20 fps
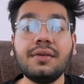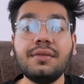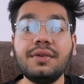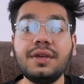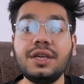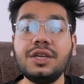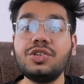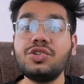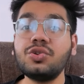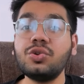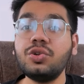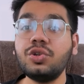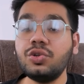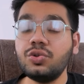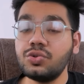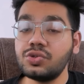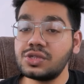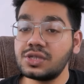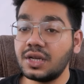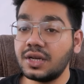we should
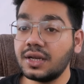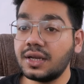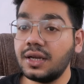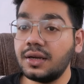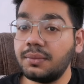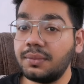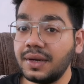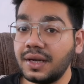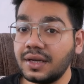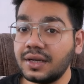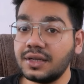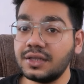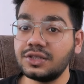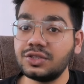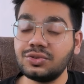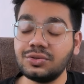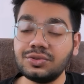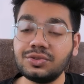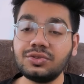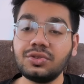use circuit
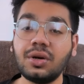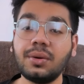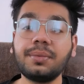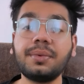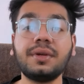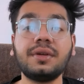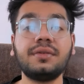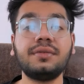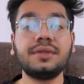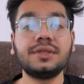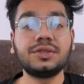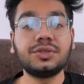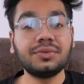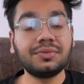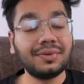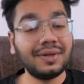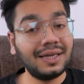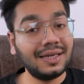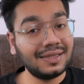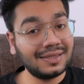breakers to stop requests to
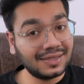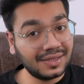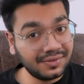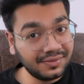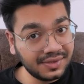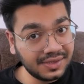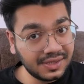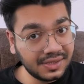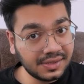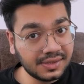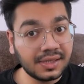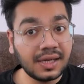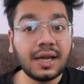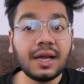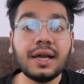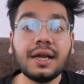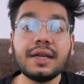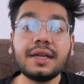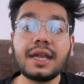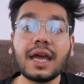failing services,
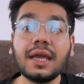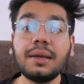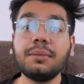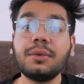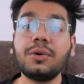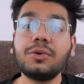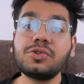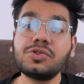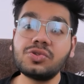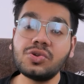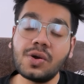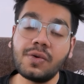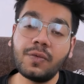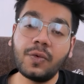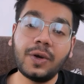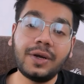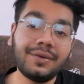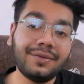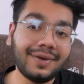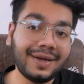timeouts to
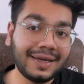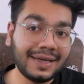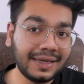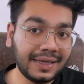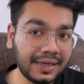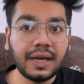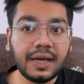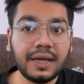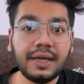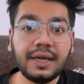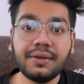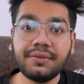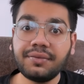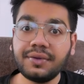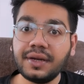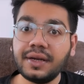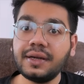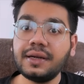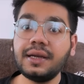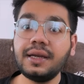avoid waiting
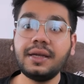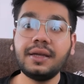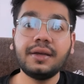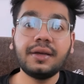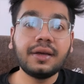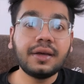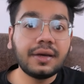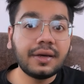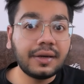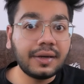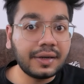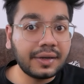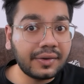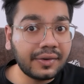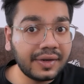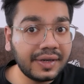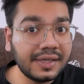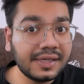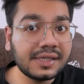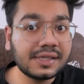indefinitely,
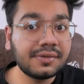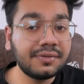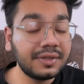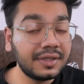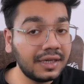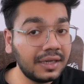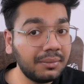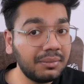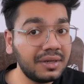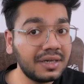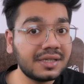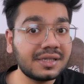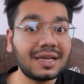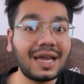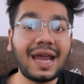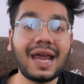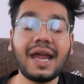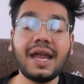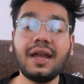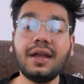retries with limits
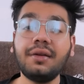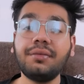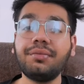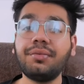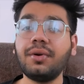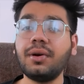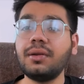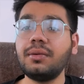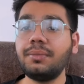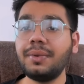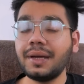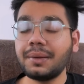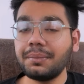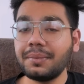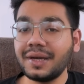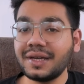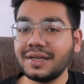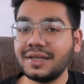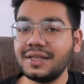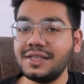and fallback
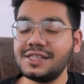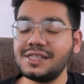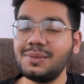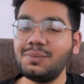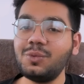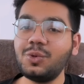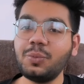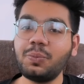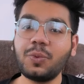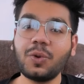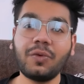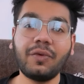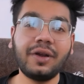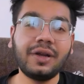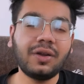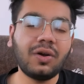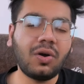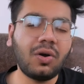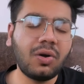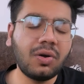mechanism to
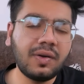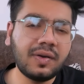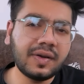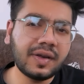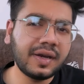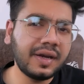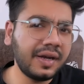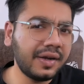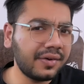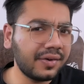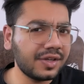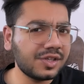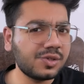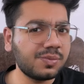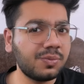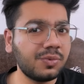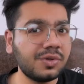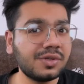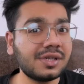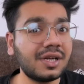provide alternate
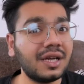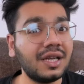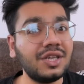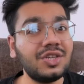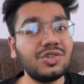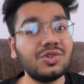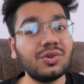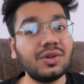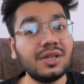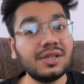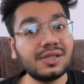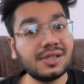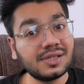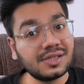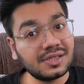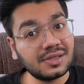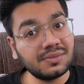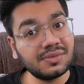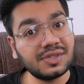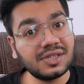response and ensuring
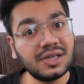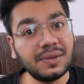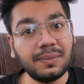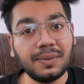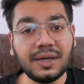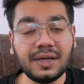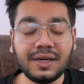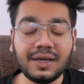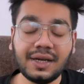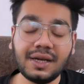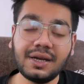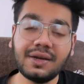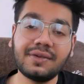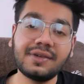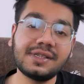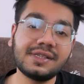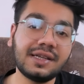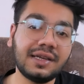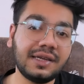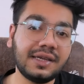system stability and
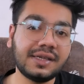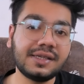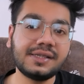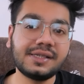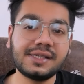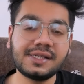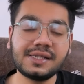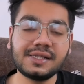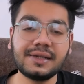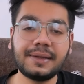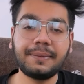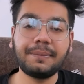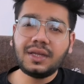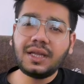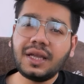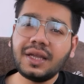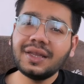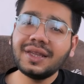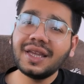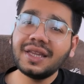resilience.
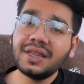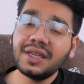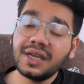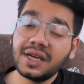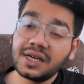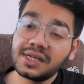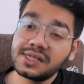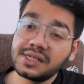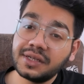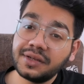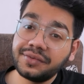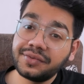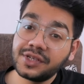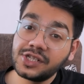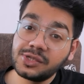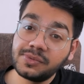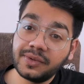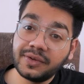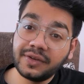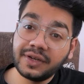Then they ask the
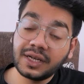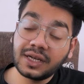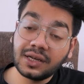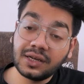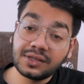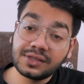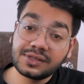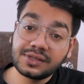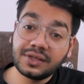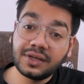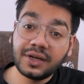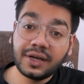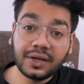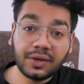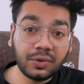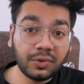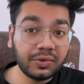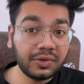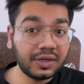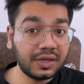difference between clustered
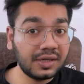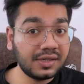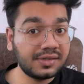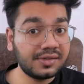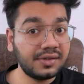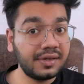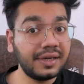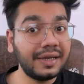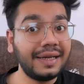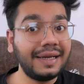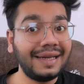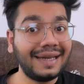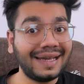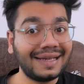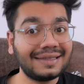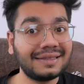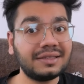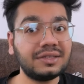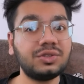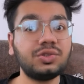and non-clustered
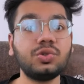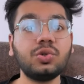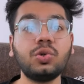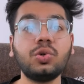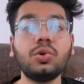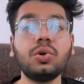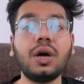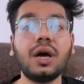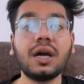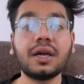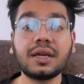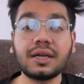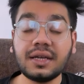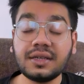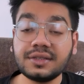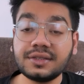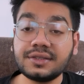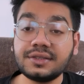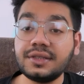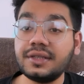index. So a
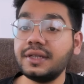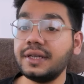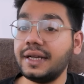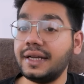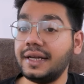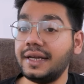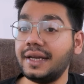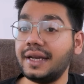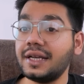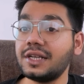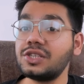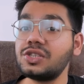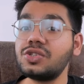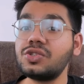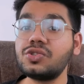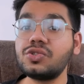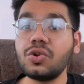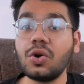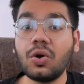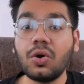clustered index
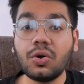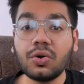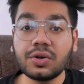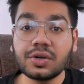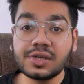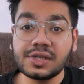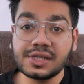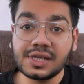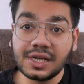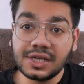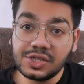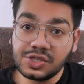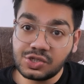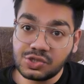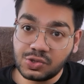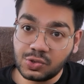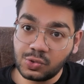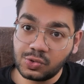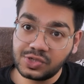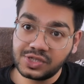sorts and
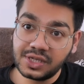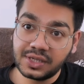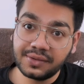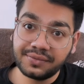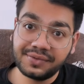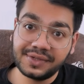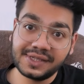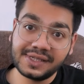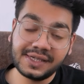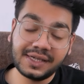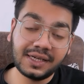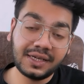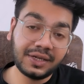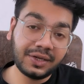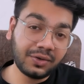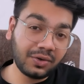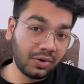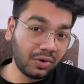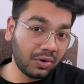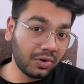stores data physically
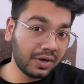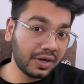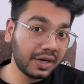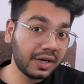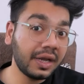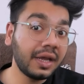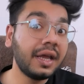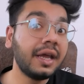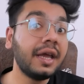in order